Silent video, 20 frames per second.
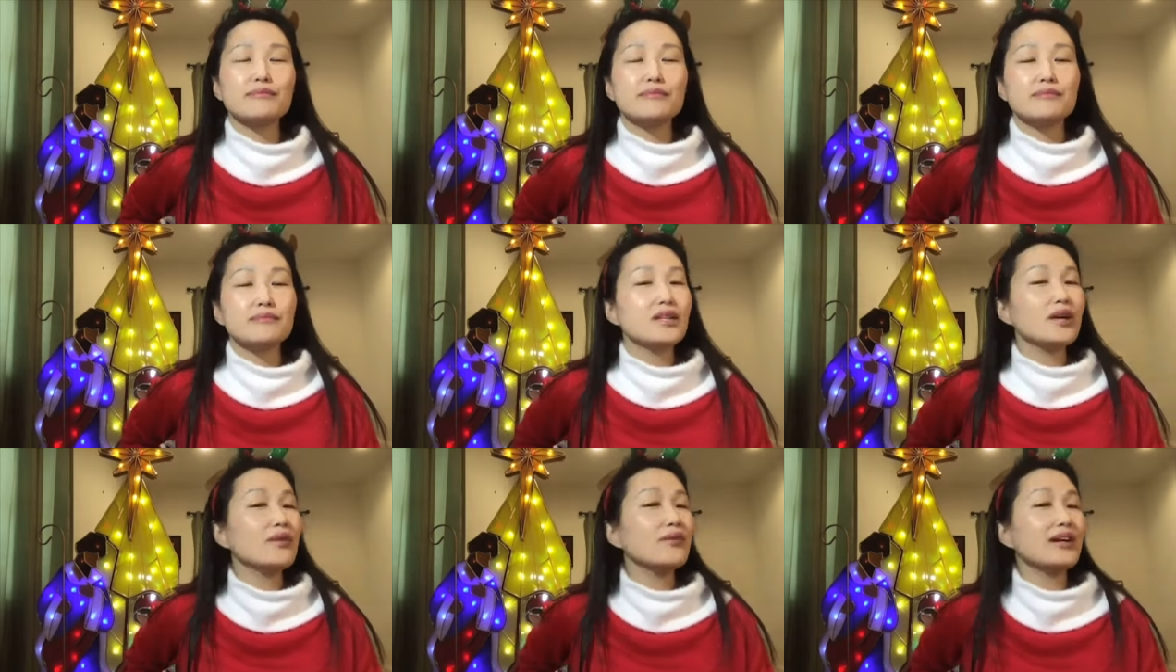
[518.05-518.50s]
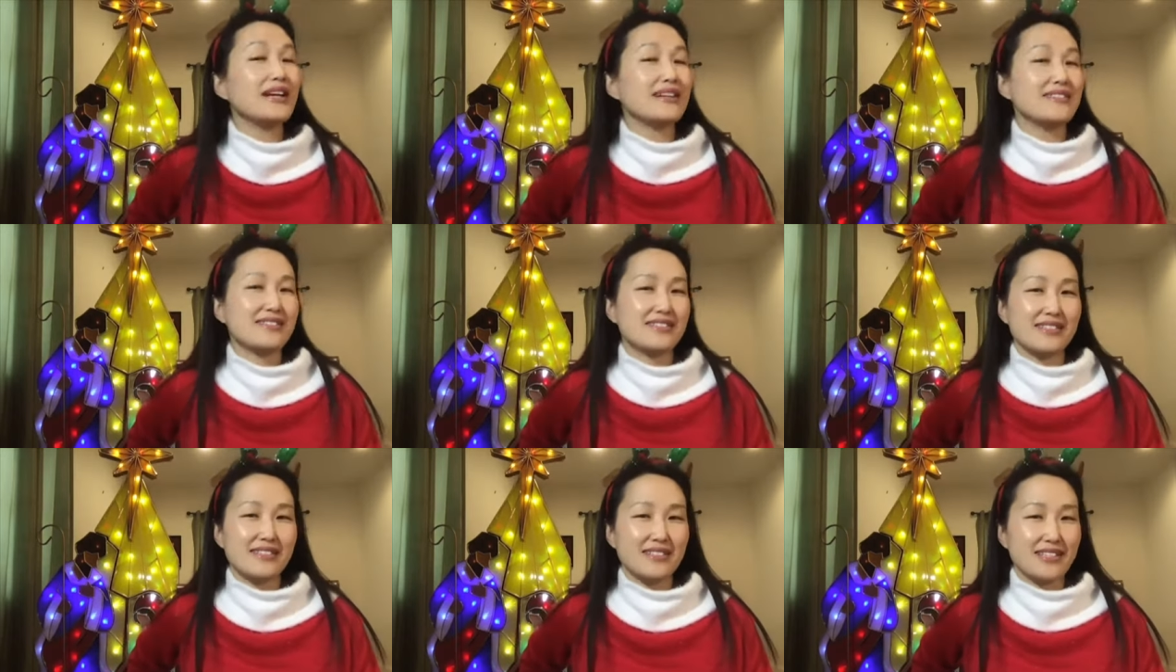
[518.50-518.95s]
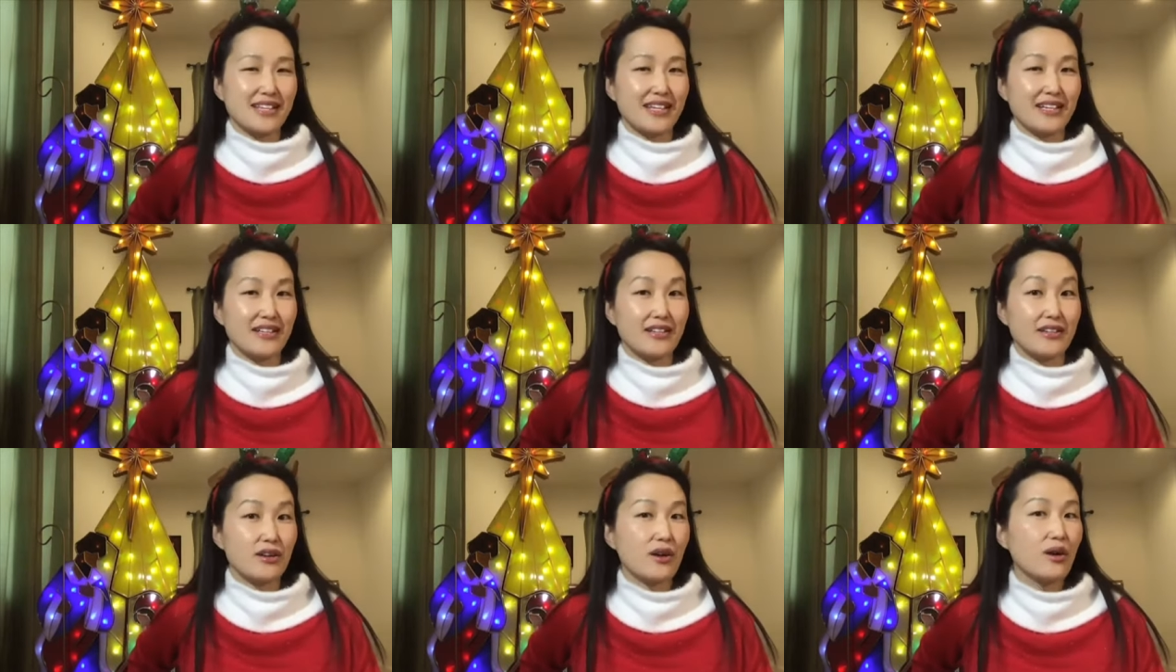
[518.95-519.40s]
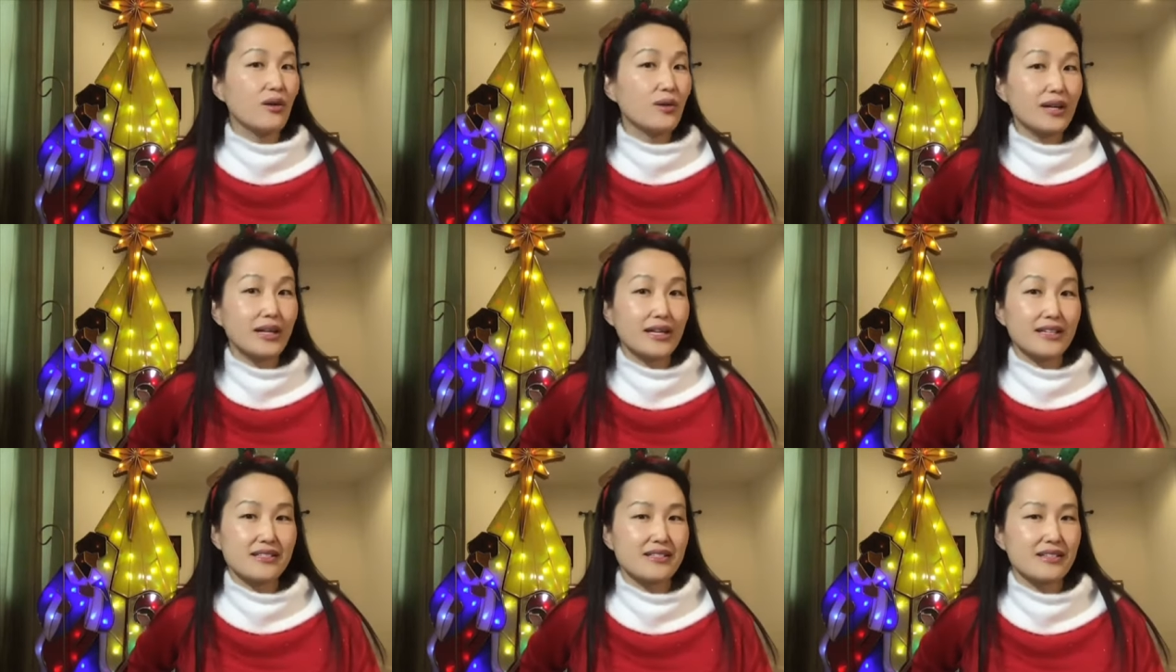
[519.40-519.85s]
No one has to see it, no one
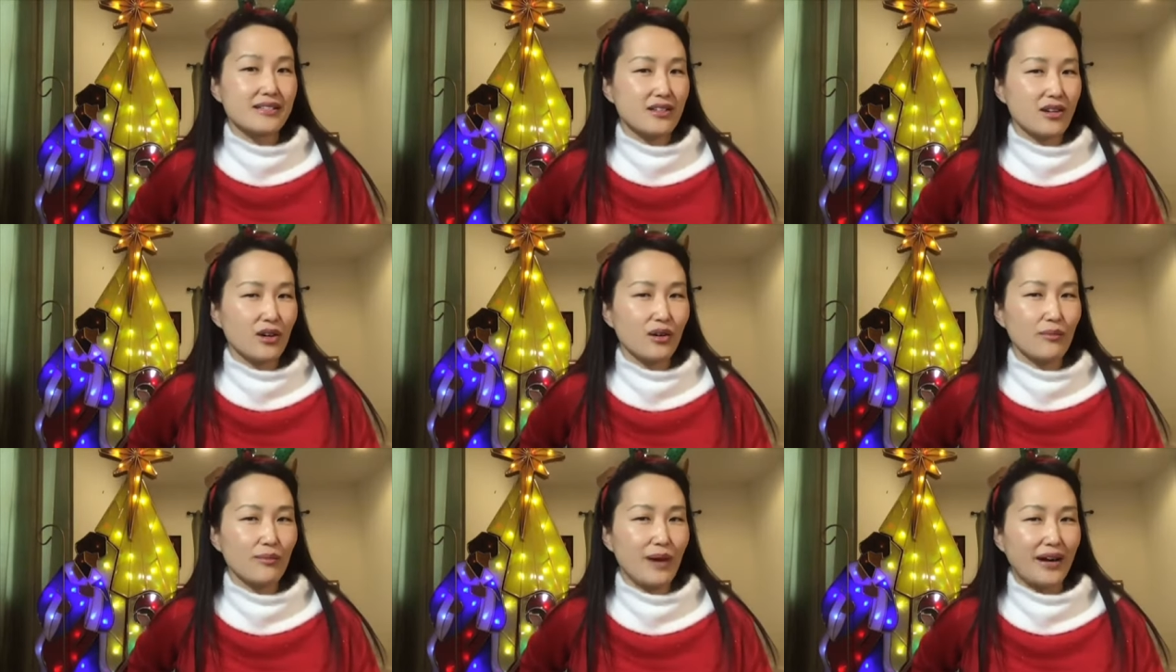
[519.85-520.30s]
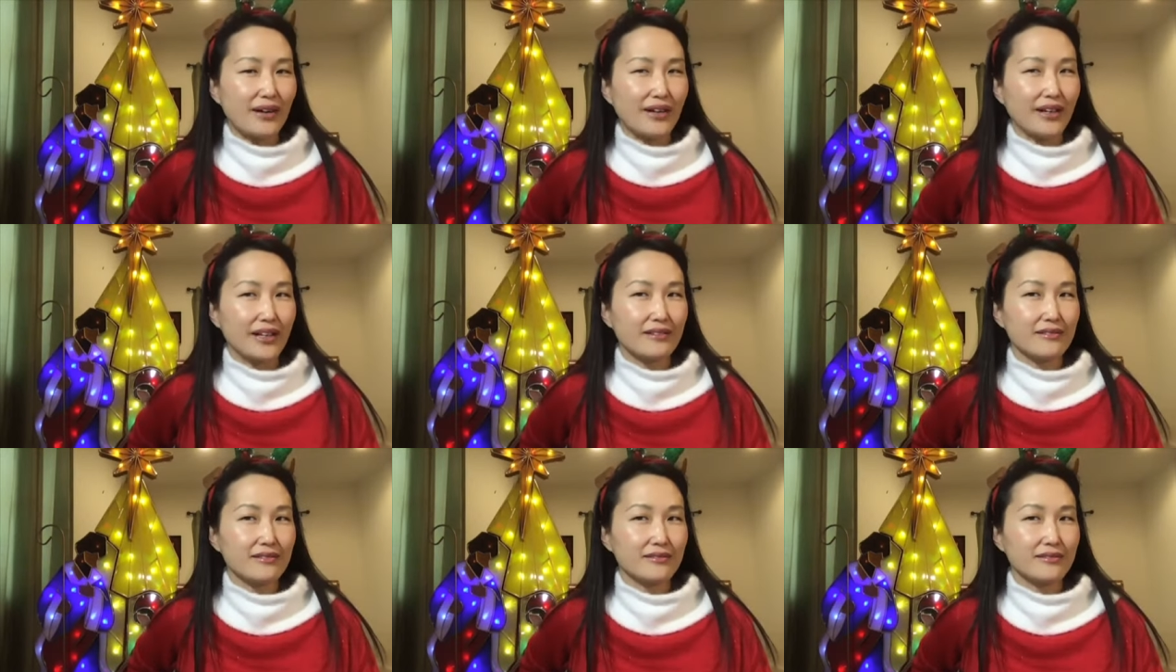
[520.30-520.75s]
has to know about it